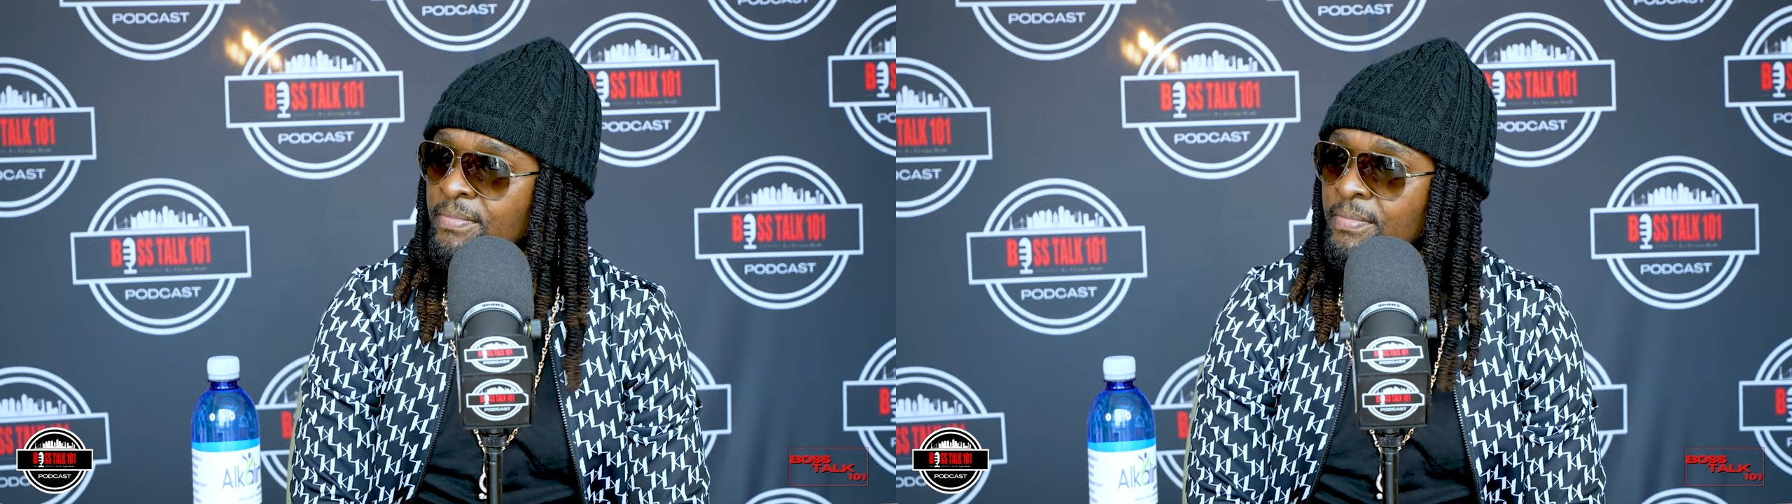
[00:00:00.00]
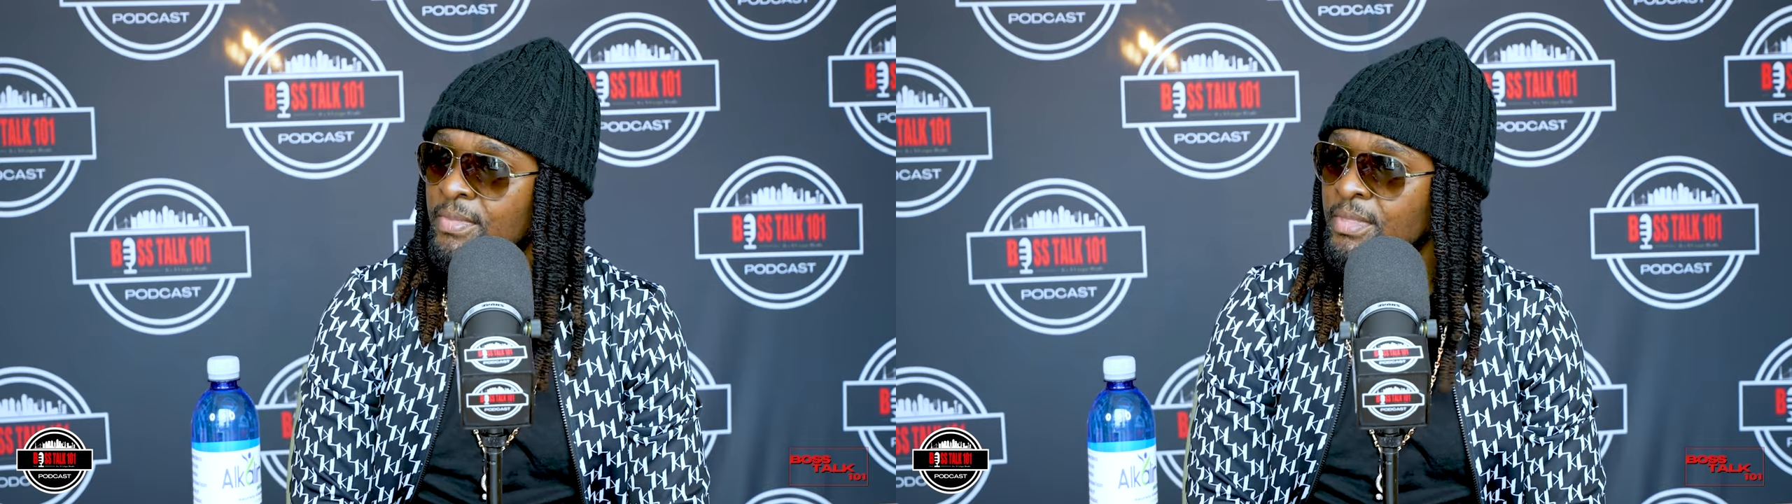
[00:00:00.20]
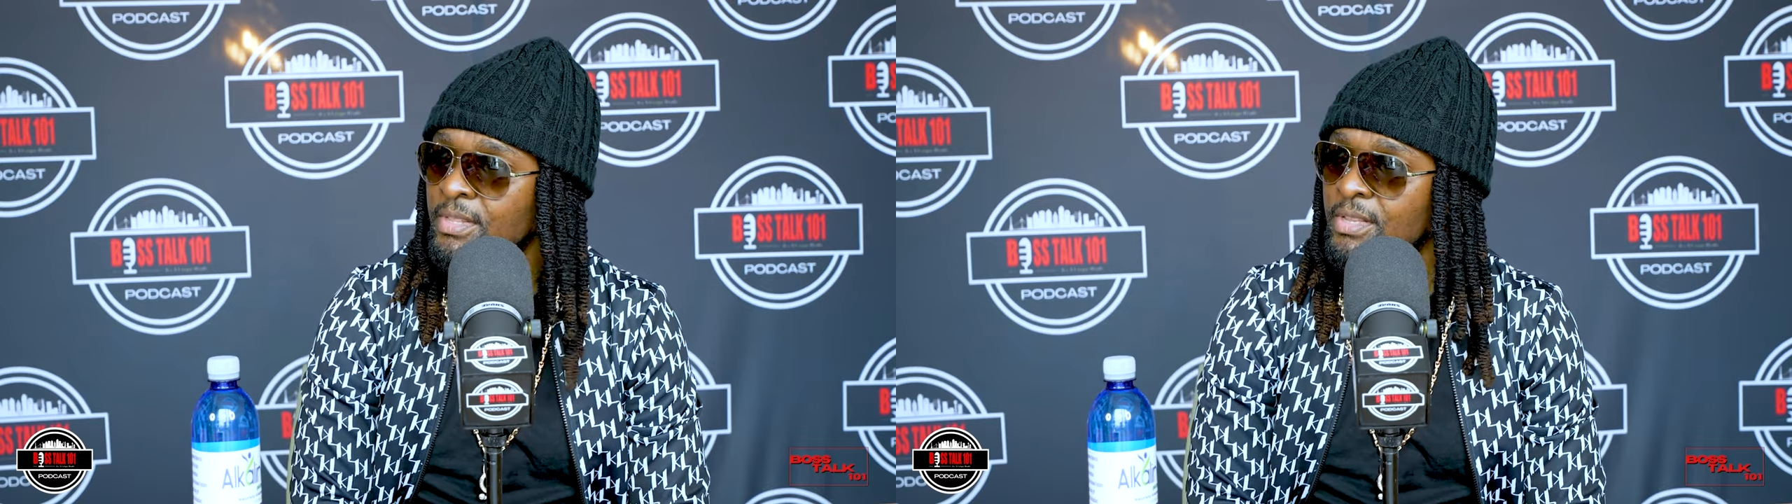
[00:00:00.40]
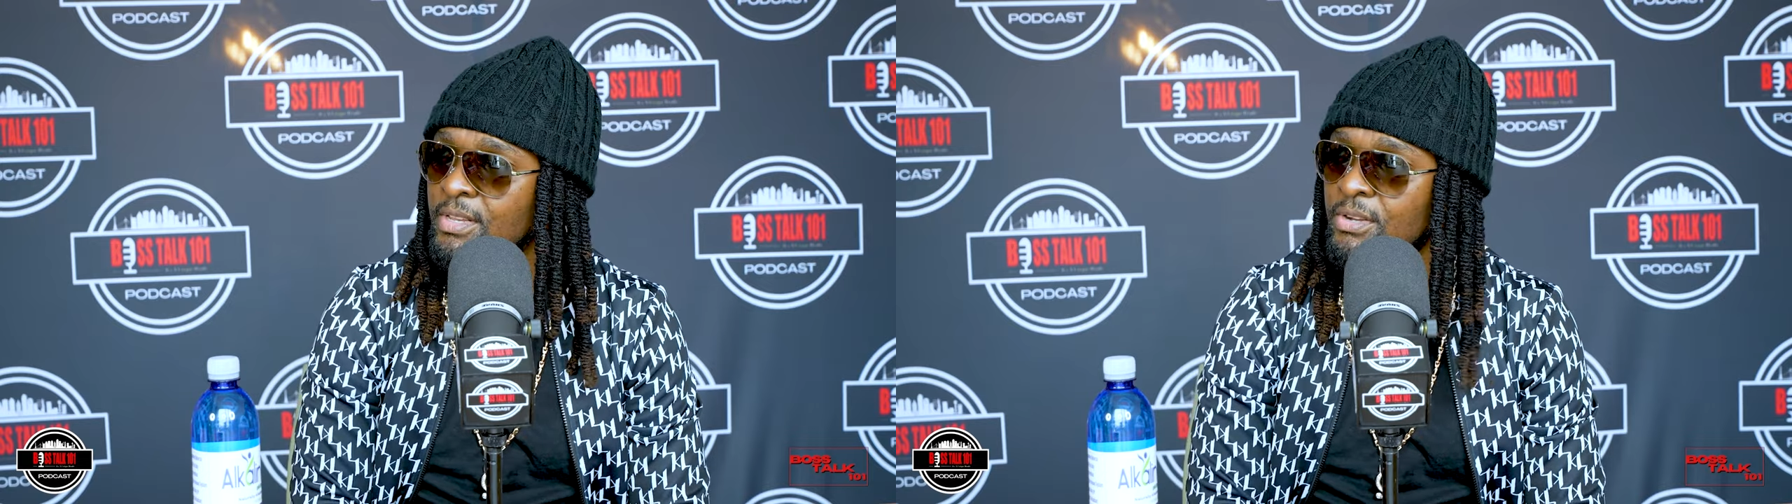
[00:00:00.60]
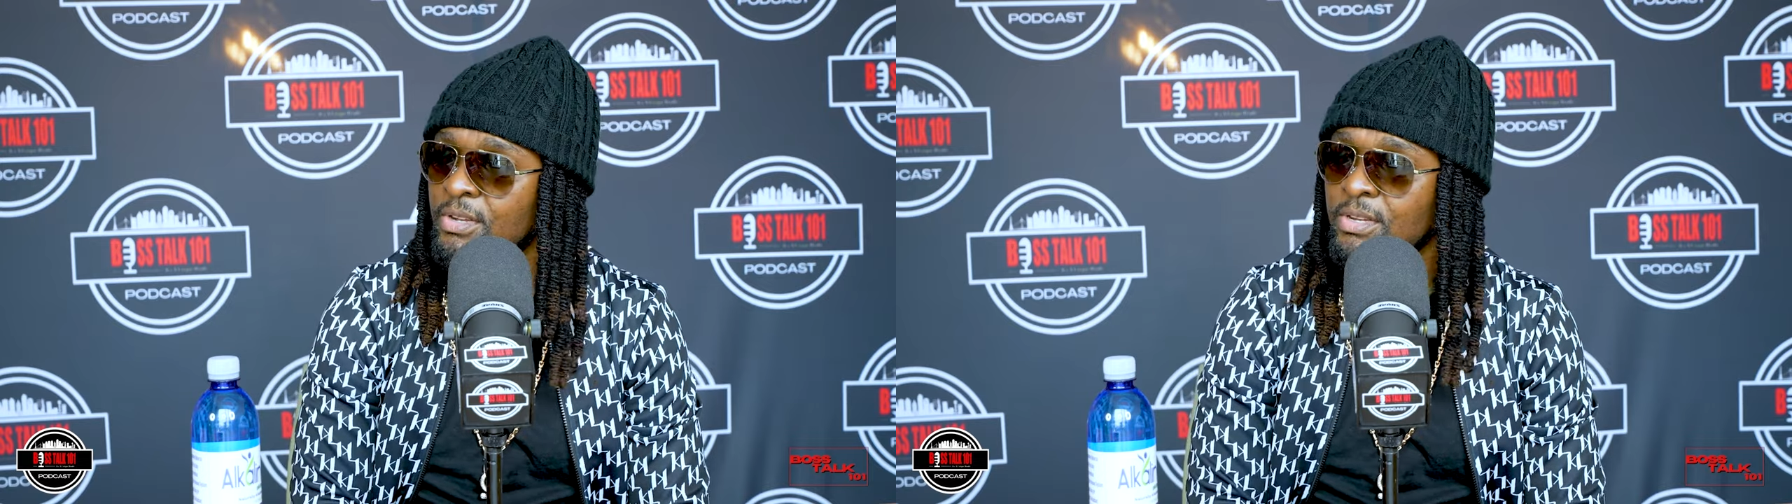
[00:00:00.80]
Mm -hmm, mm
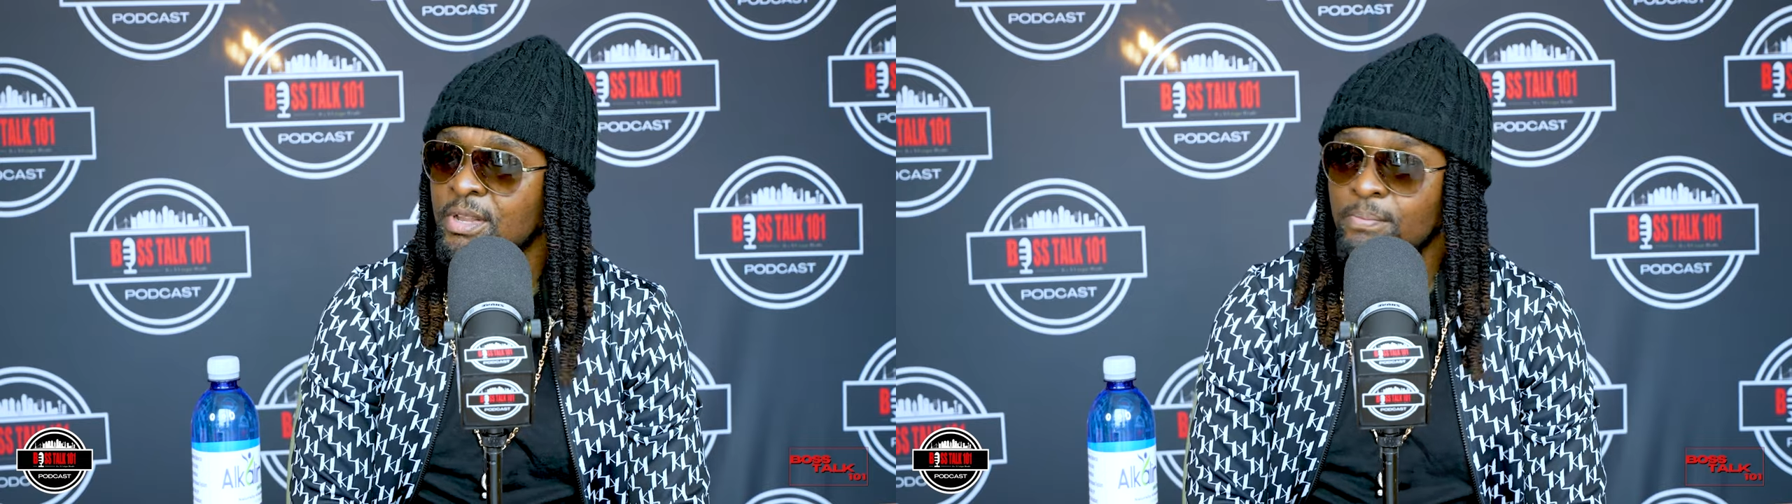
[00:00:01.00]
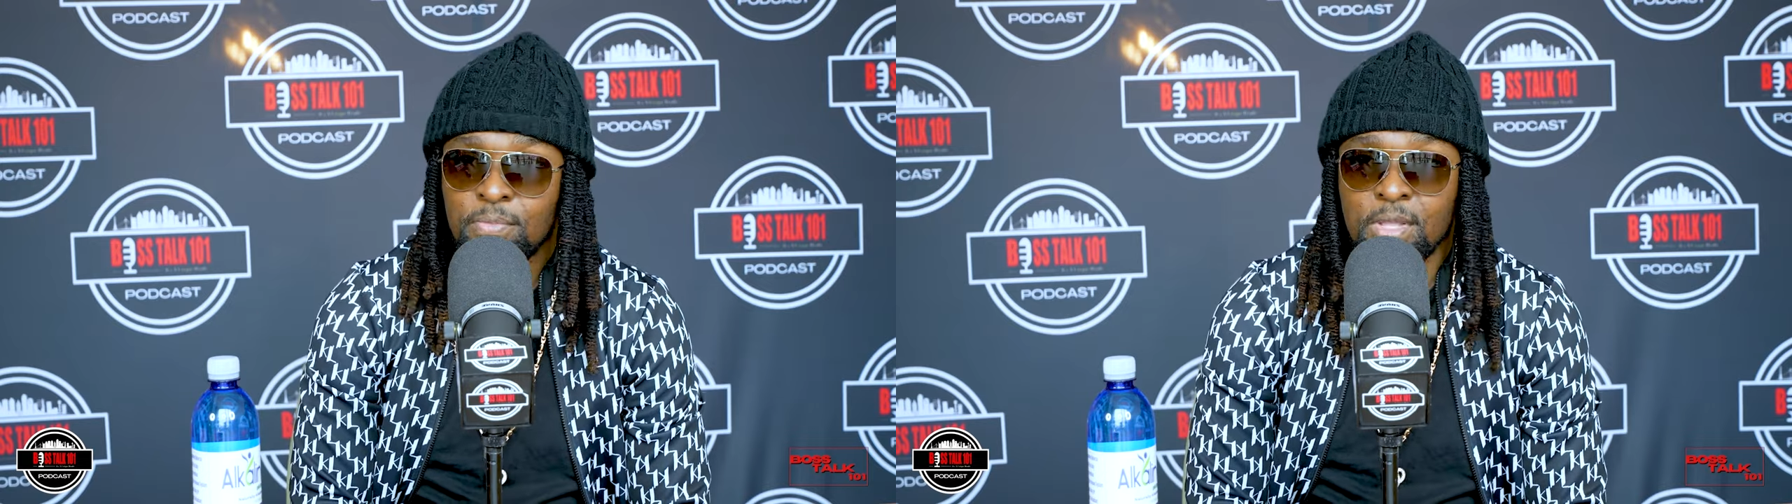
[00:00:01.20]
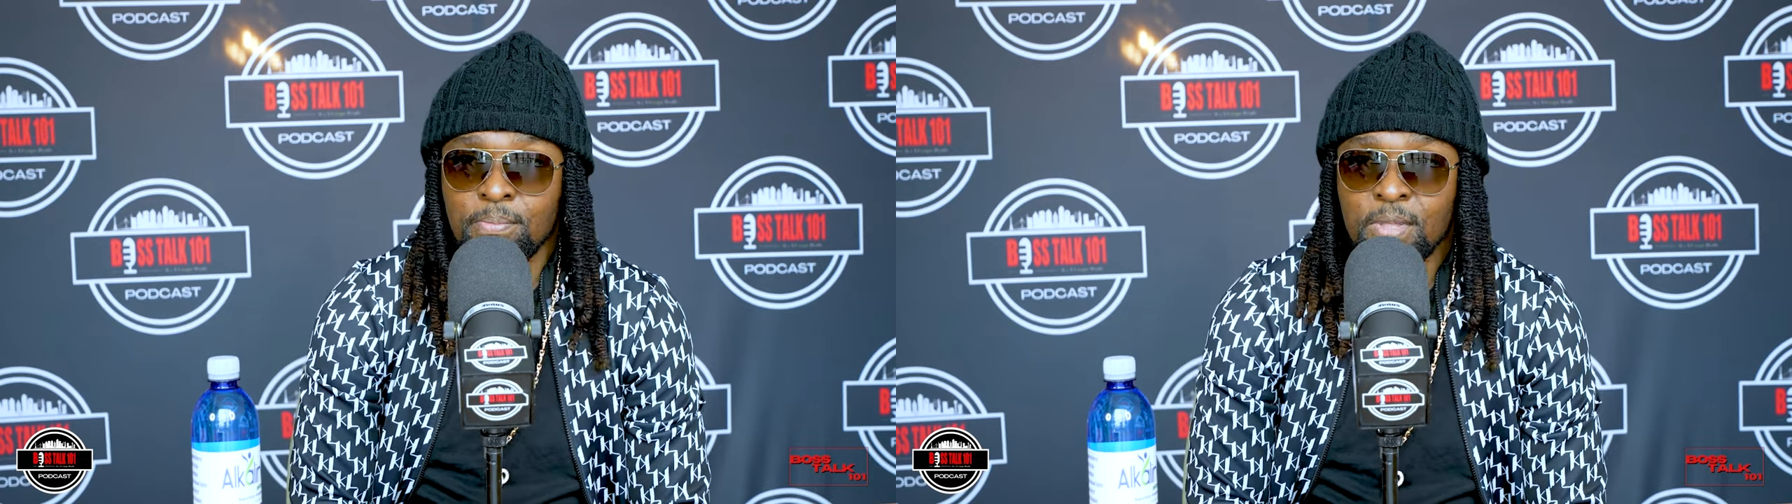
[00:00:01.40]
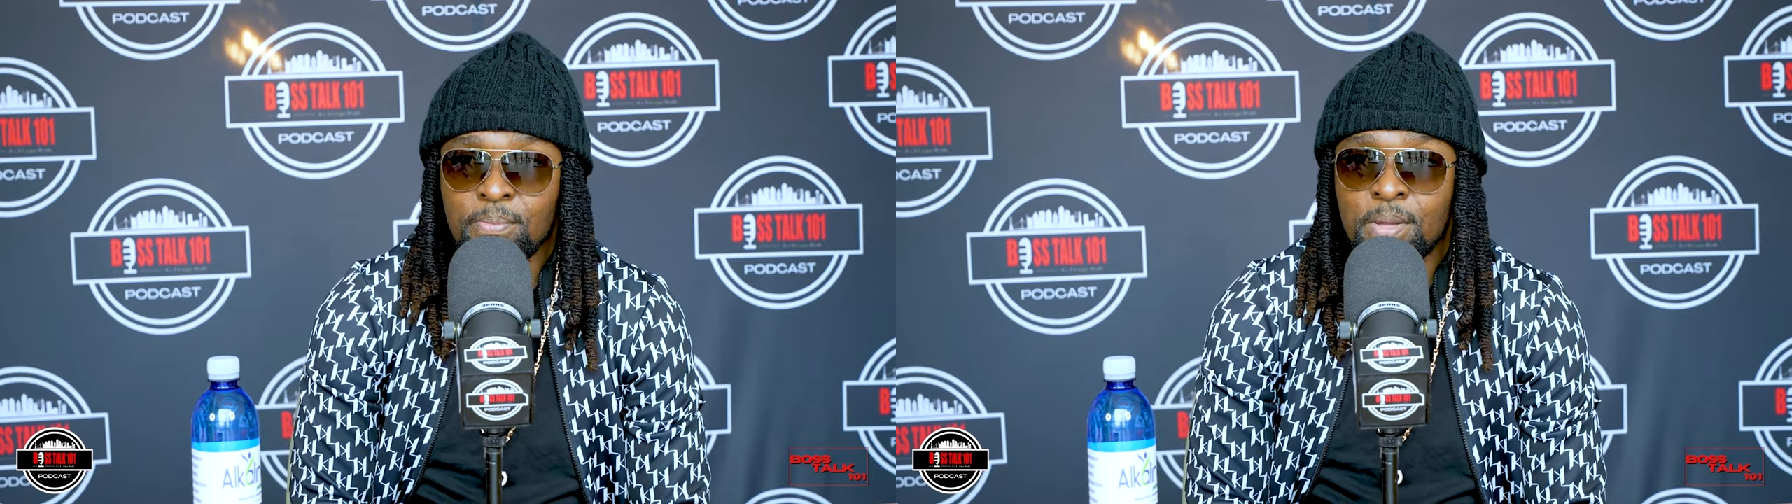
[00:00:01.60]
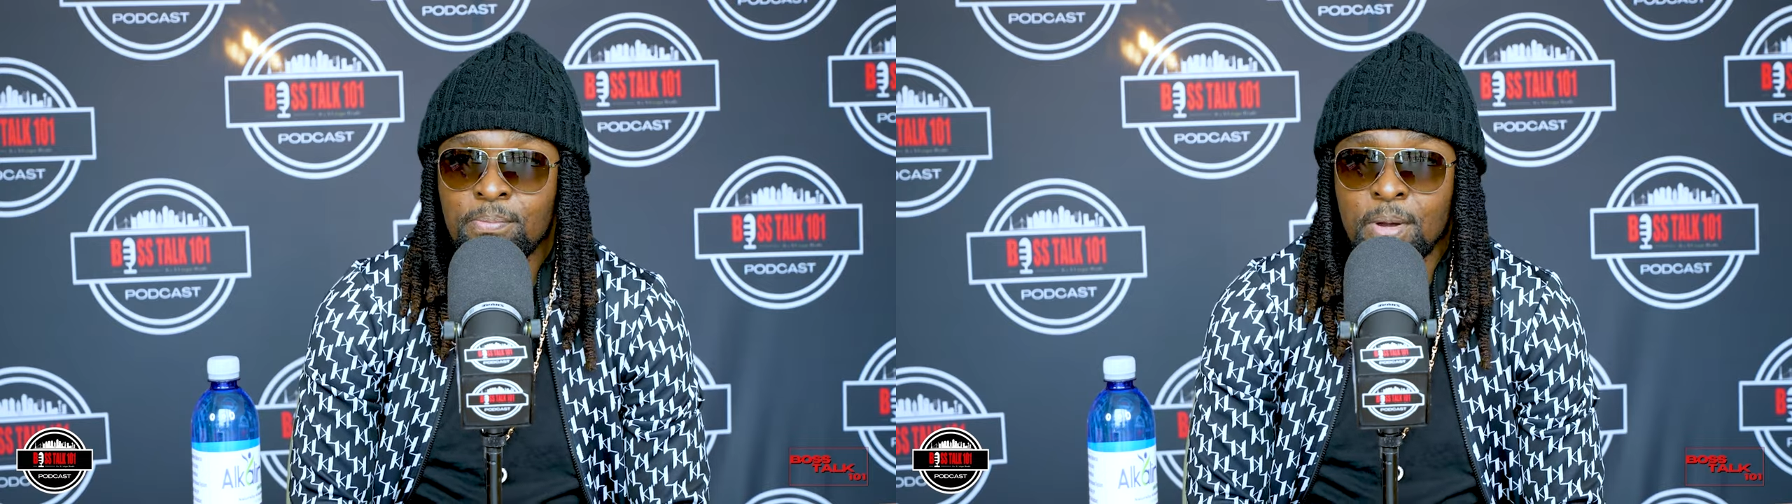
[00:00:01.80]
-hmm, you know, them, mm -hmm. them, them,
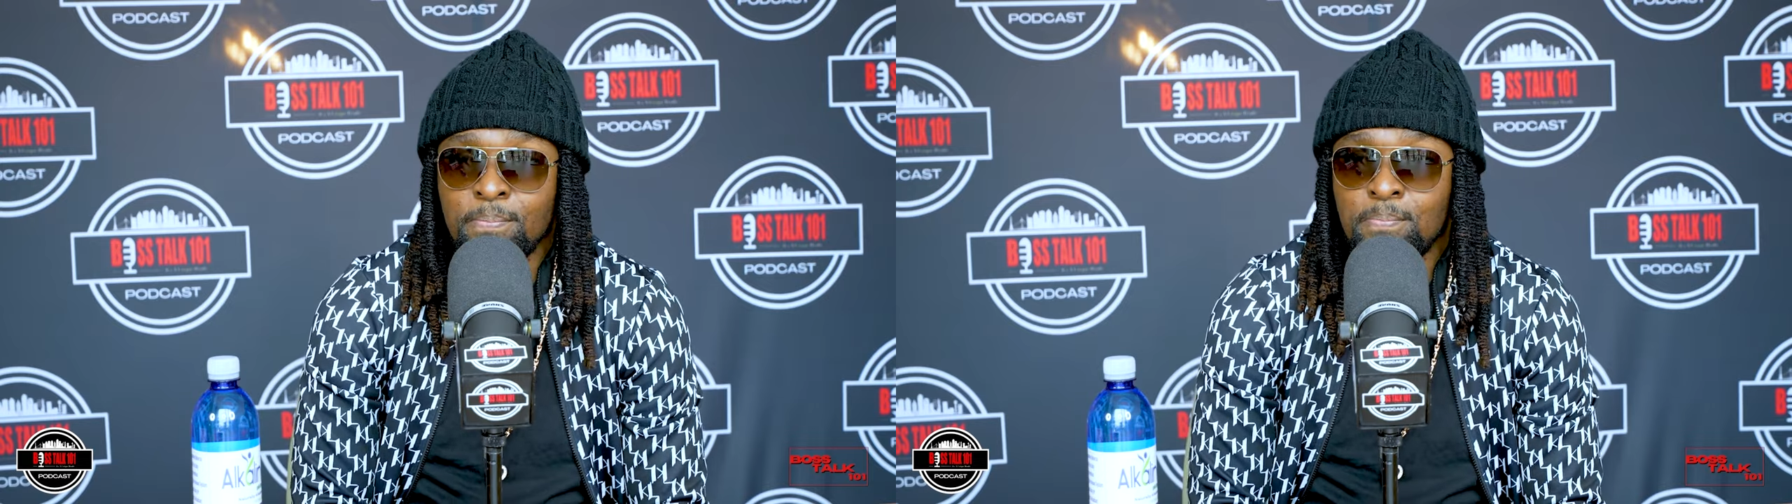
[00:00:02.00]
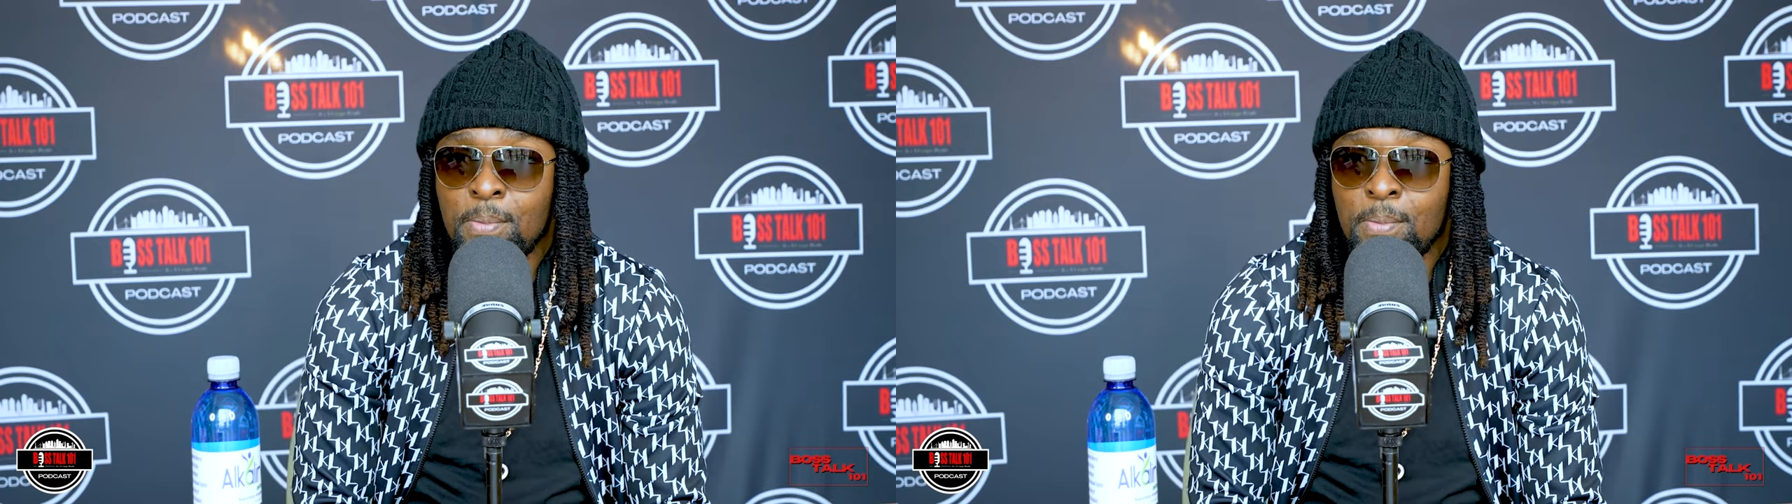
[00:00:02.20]
mm-hmm.